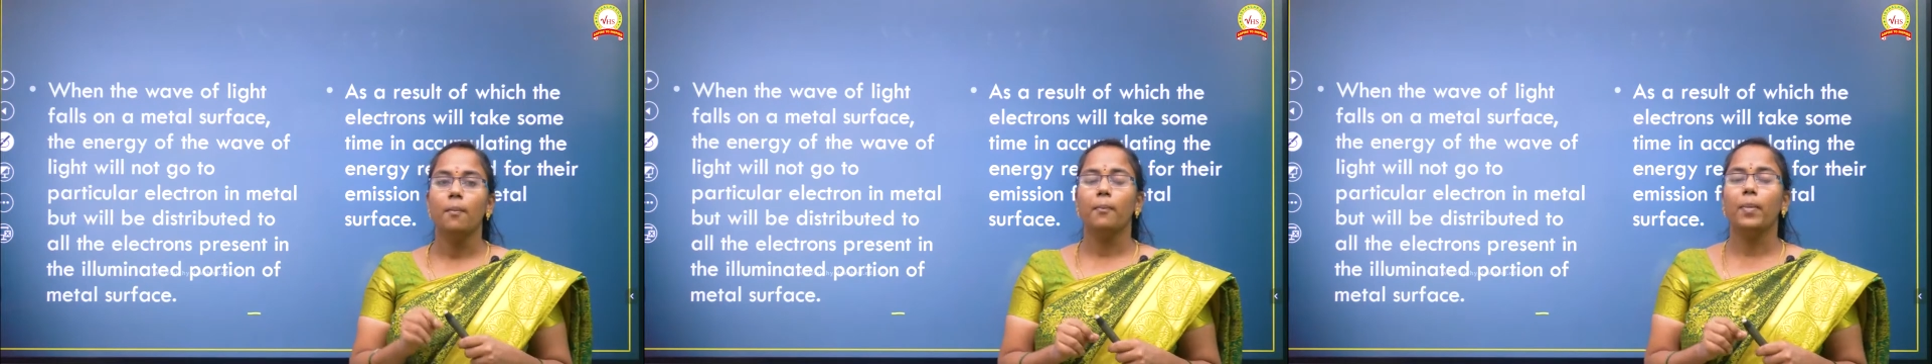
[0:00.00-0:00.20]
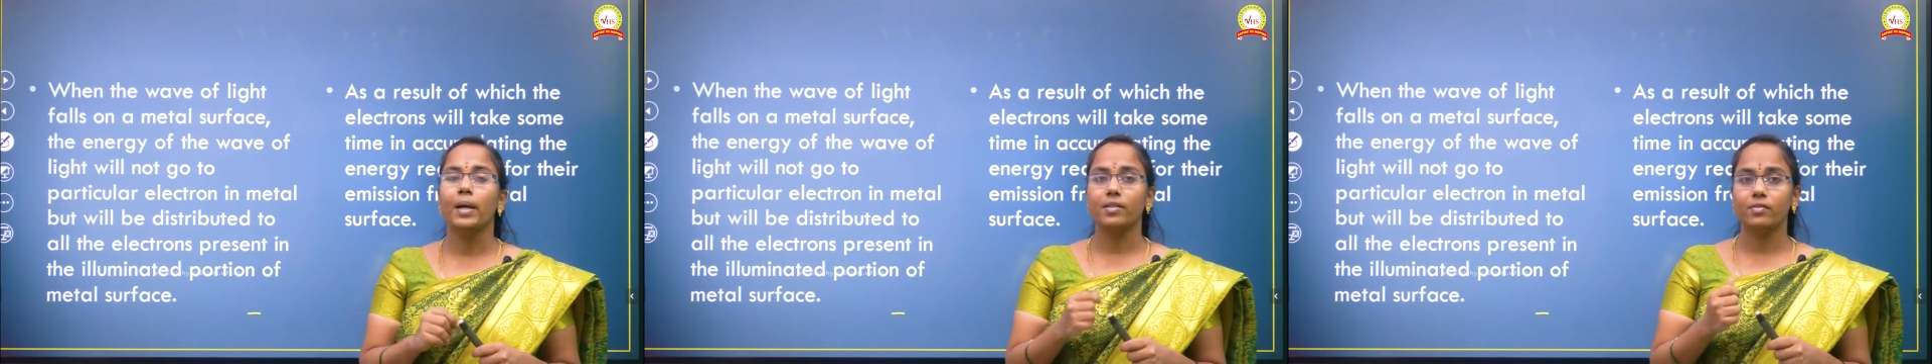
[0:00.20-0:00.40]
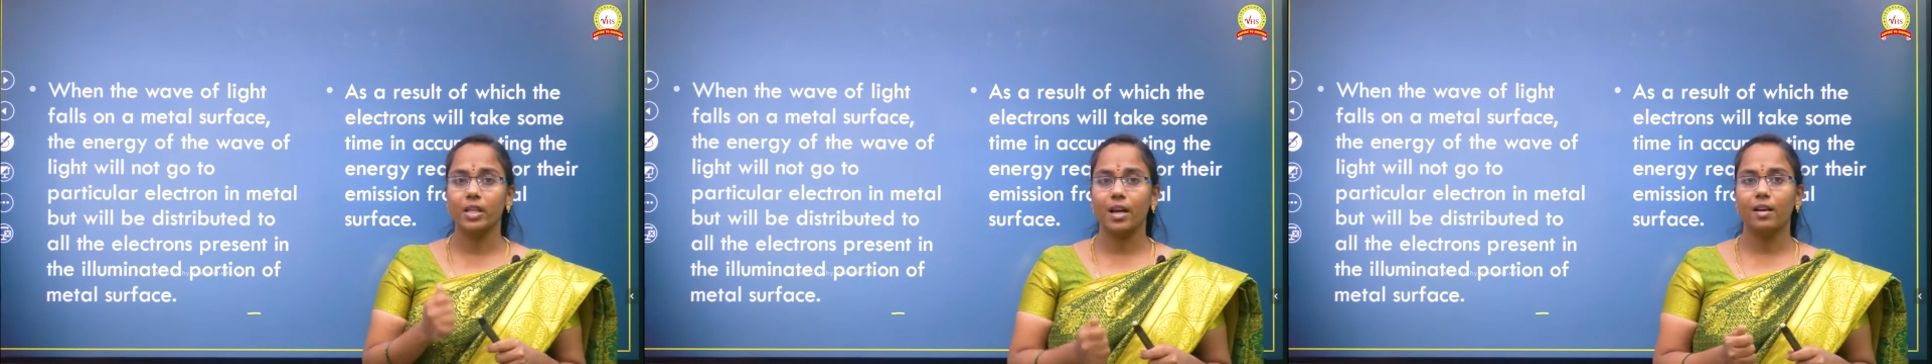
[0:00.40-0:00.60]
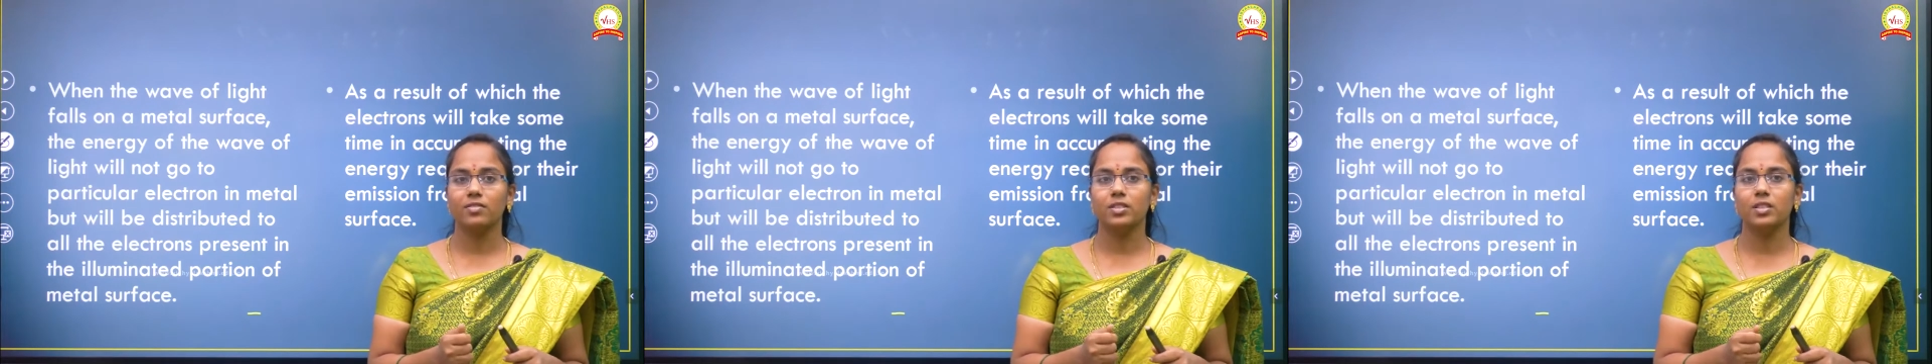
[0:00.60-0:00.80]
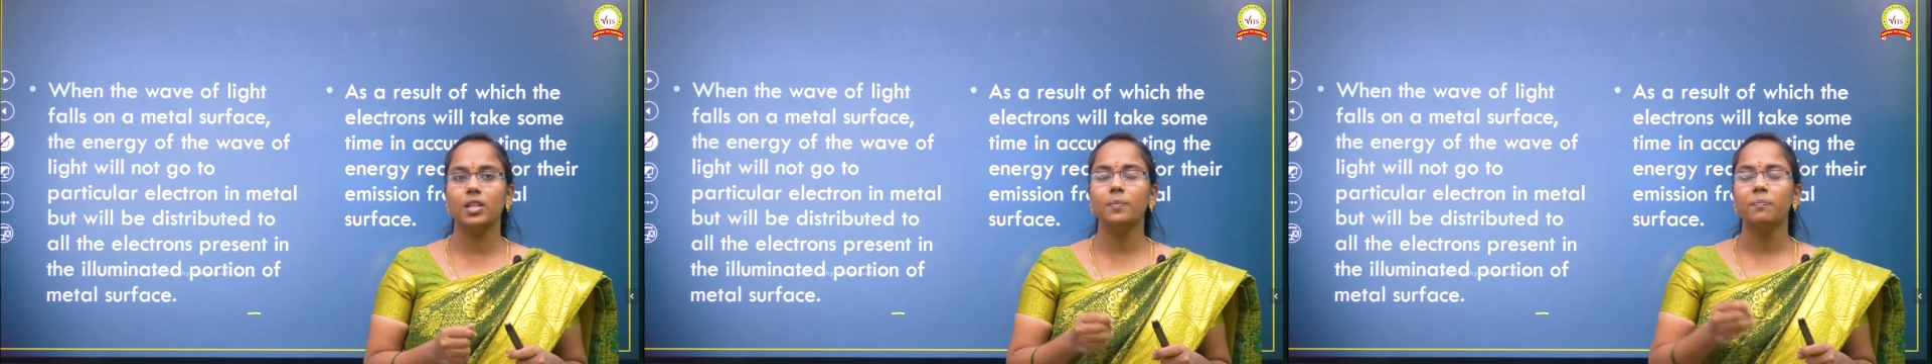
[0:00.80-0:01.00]
But we have
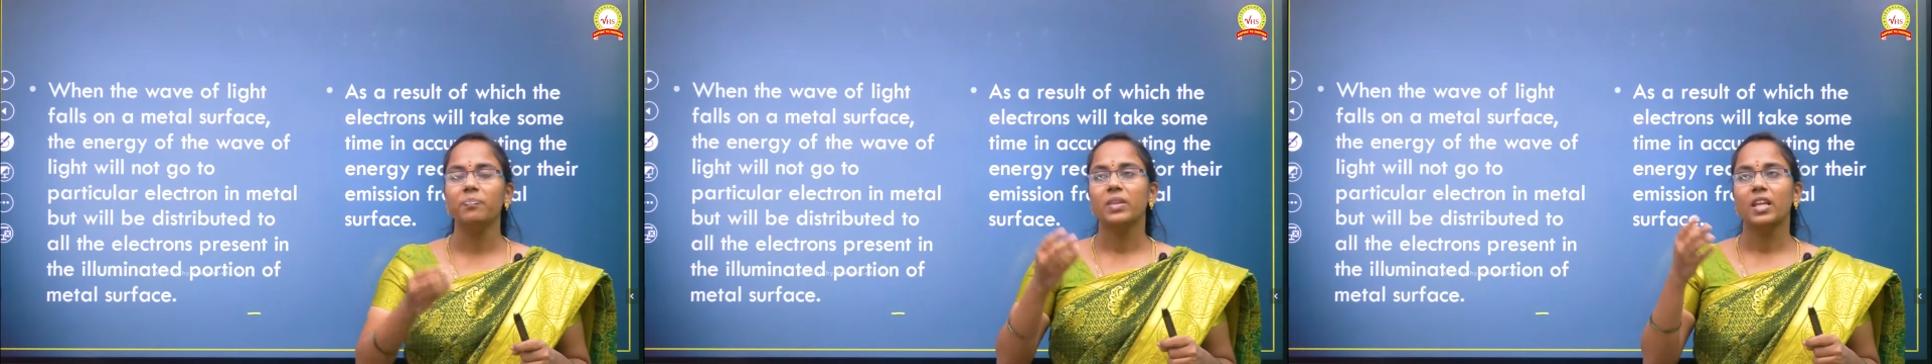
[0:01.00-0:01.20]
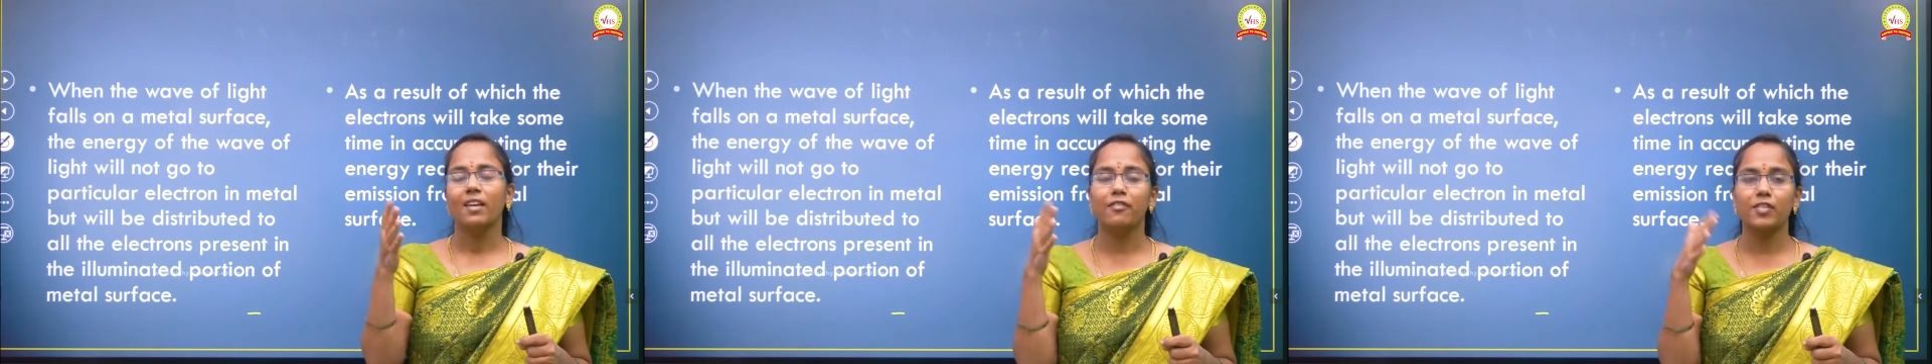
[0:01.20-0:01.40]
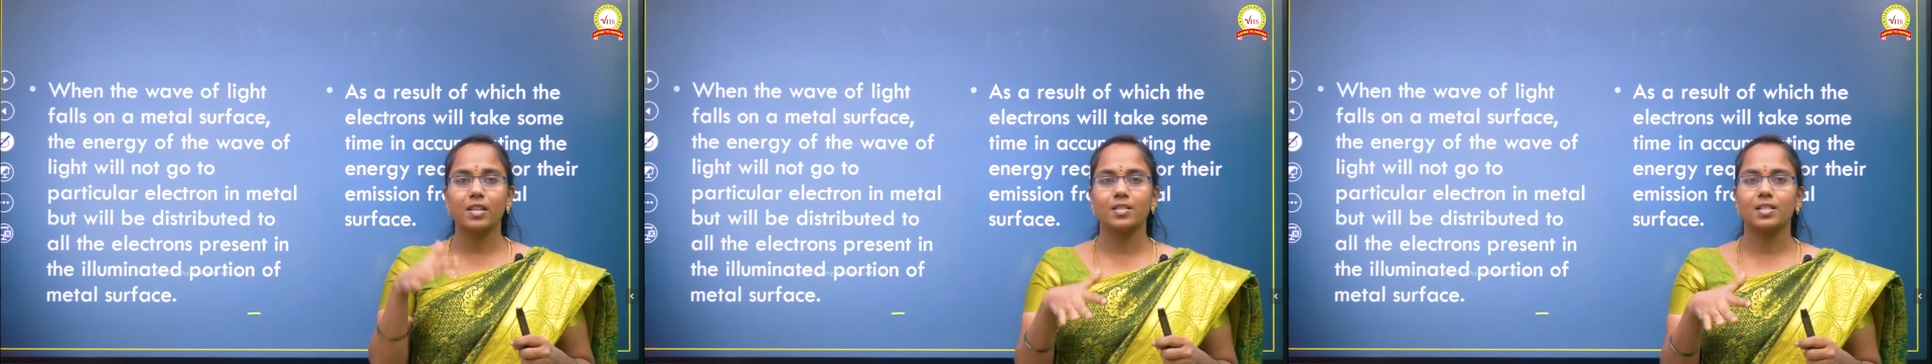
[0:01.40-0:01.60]
seen, if it